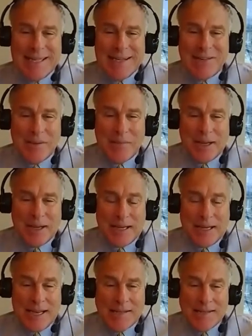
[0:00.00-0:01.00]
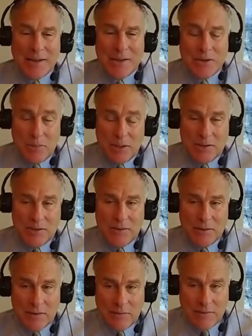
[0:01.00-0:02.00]
is something I can't tell you, but
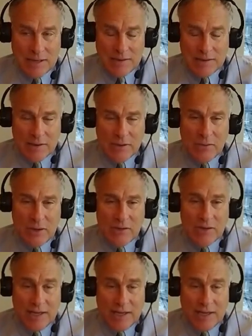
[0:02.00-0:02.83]
the fact that the threat is